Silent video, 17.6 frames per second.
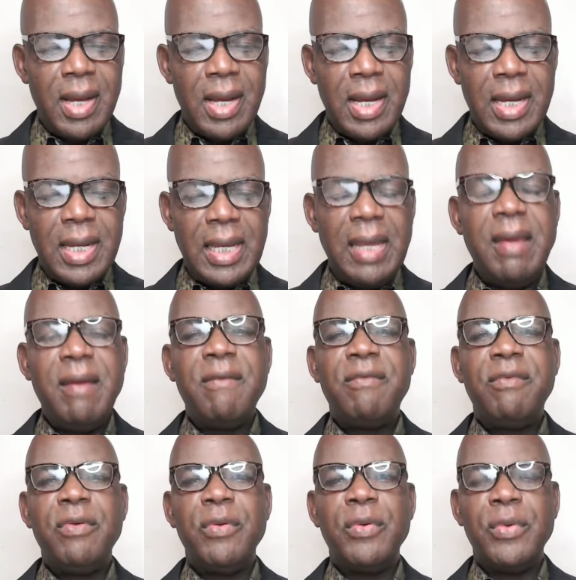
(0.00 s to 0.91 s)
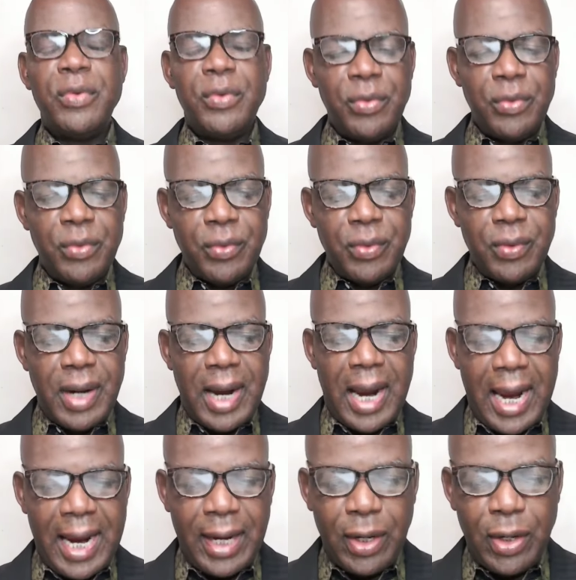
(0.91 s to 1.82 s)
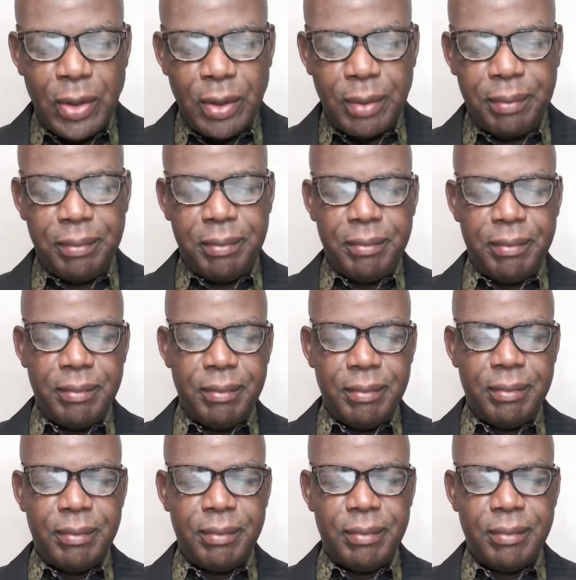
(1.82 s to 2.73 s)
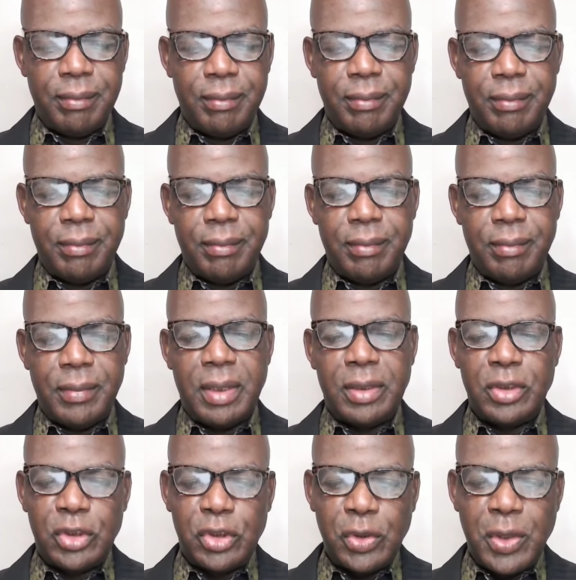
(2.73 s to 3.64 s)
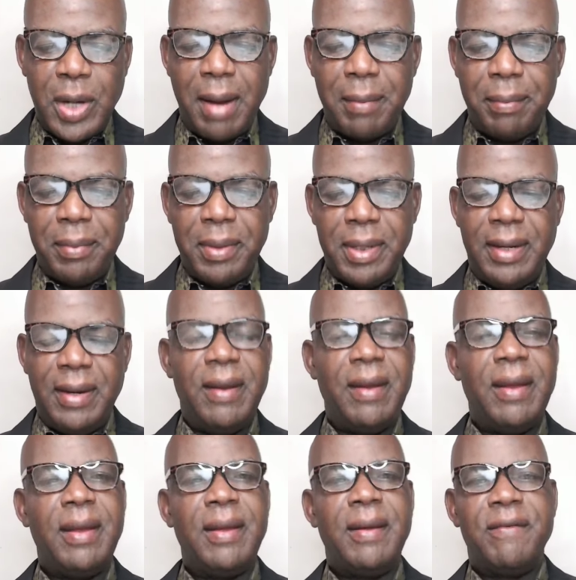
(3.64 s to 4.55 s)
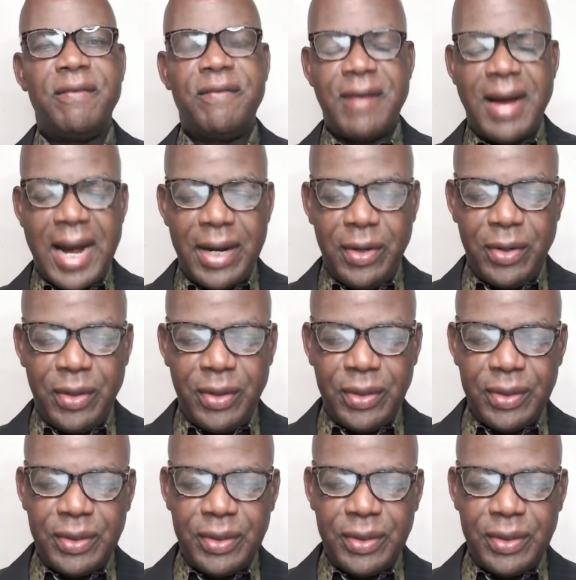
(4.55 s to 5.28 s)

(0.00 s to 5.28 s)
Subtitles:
If you end up trapped in the fire,